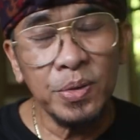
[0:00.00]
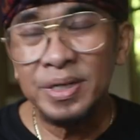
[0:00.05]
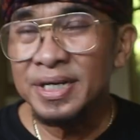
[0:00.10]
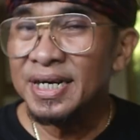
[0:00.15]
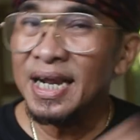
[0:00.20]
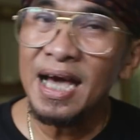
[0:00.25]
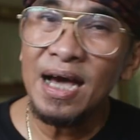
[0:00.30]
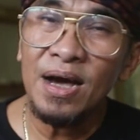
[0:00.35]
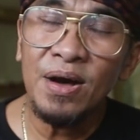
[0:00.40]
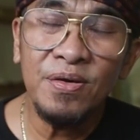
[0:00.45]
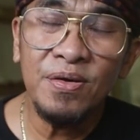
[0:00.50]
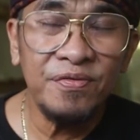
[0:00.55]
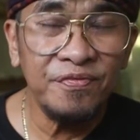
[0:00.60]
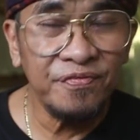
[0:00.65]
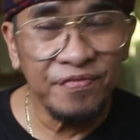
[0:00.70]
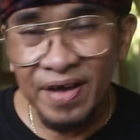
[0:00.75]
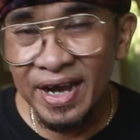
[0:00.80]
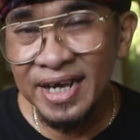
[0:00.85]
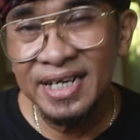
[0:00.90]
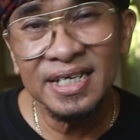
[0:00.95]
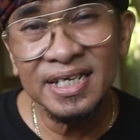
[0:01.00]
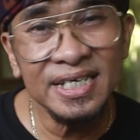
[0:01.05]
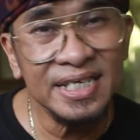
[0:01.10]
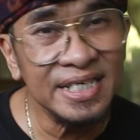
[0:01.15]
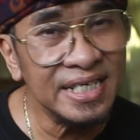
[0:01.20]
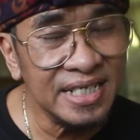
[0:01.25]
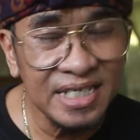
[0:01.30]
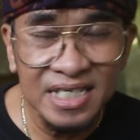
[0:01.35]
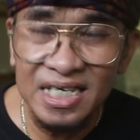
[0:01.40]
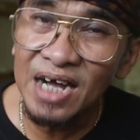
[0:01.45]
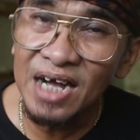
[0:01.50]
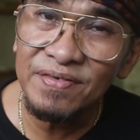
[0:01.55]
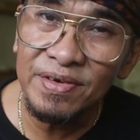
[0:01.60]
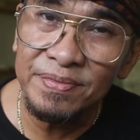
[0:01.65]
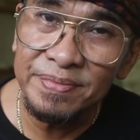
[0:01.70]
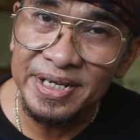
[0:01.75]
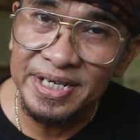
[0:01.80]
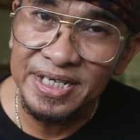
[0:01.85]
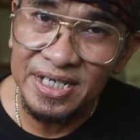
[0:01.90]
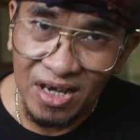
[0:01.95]
now, finally, the
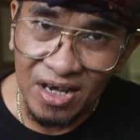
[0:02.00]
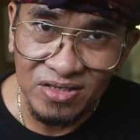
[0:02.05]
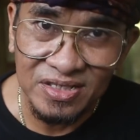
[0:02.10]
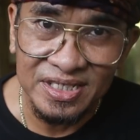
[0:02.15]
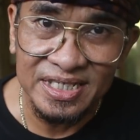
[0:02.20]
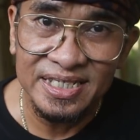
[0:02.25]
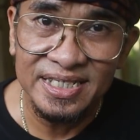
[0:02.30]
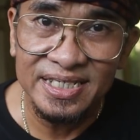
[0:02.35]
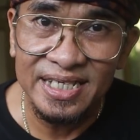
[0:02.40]
government noticed